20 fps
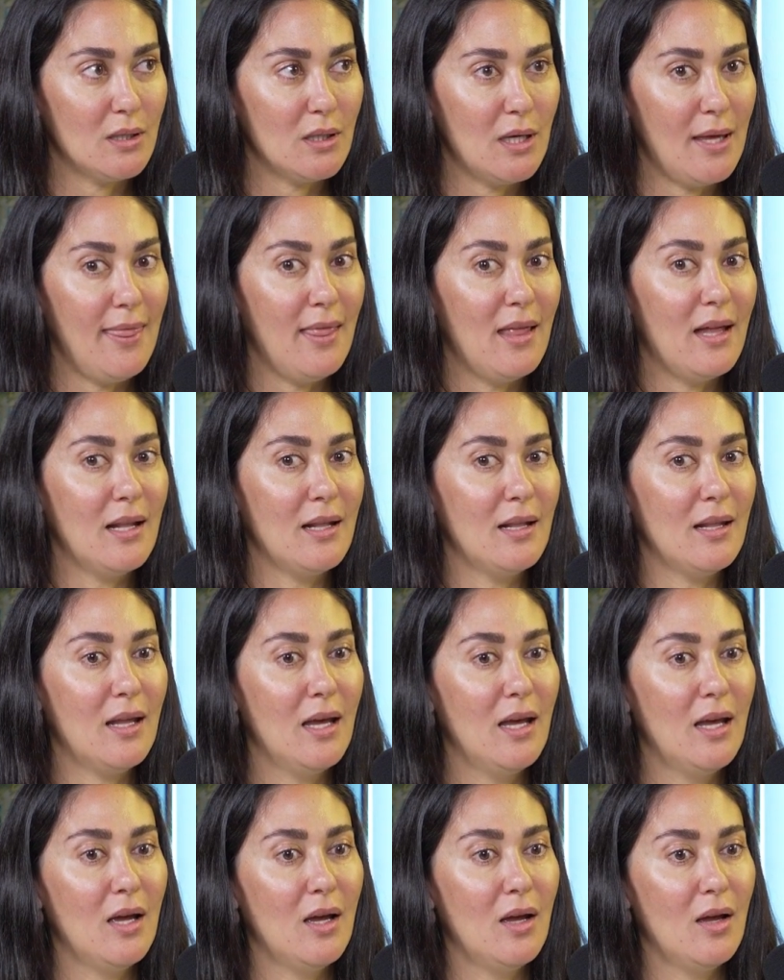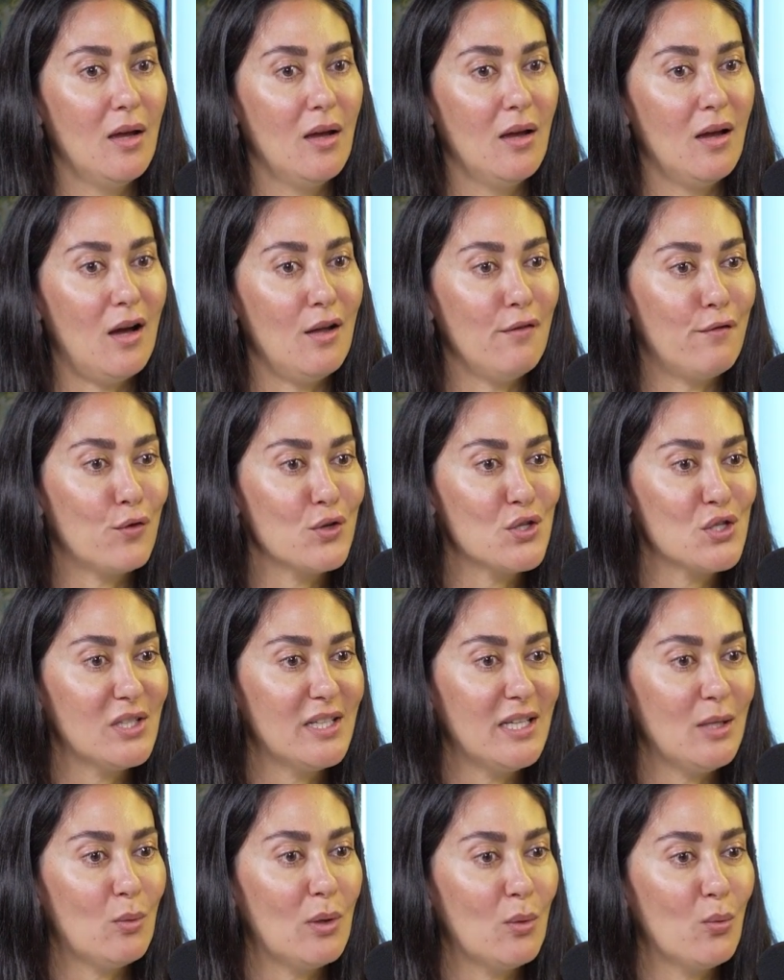And then,
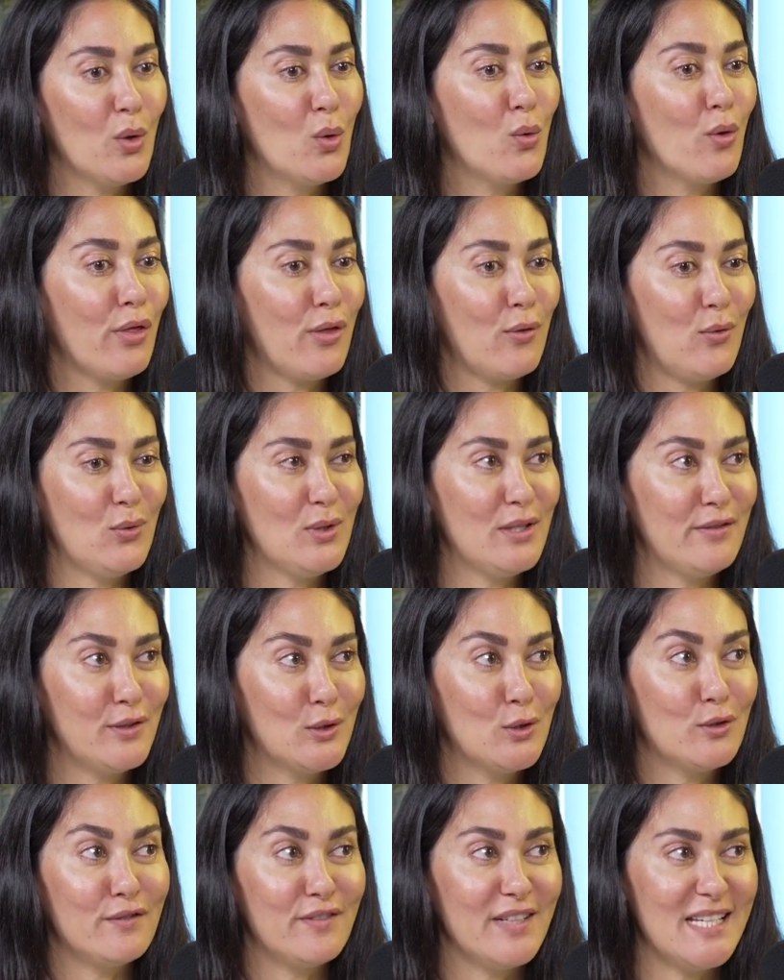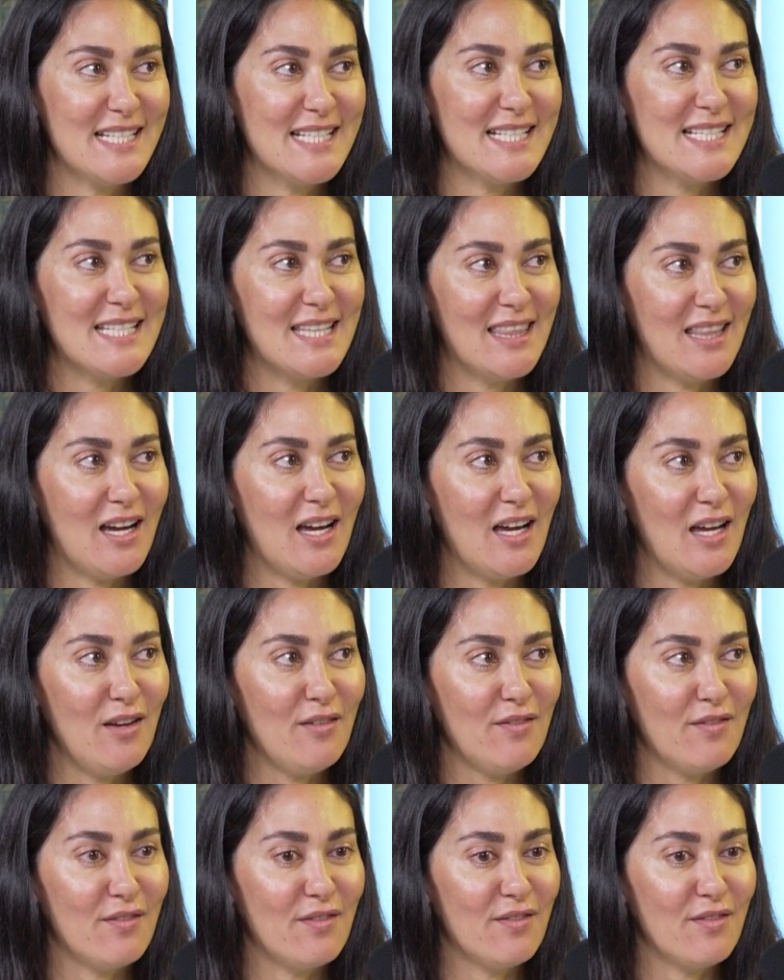unfortunately, when we go through difficult phases in
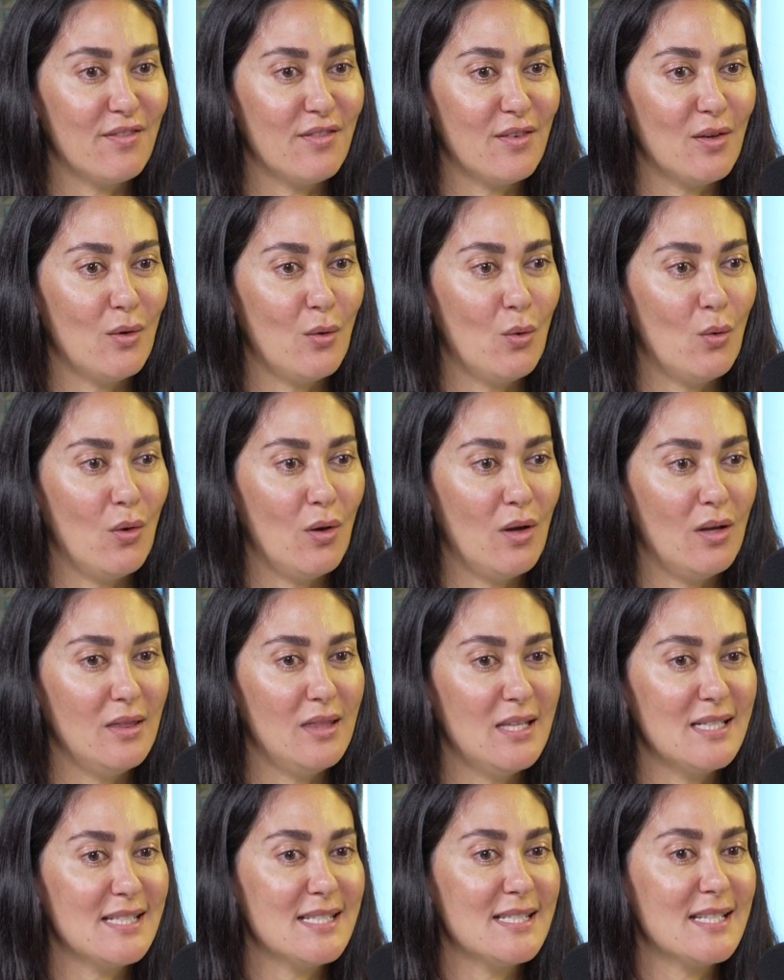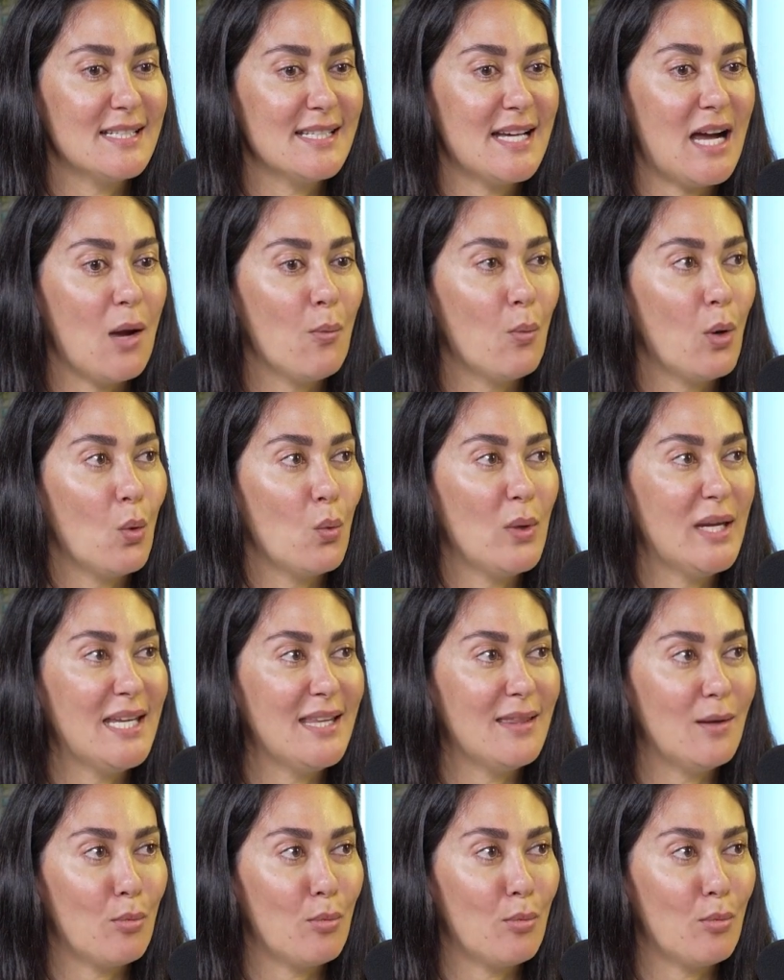life, this is the time where we need to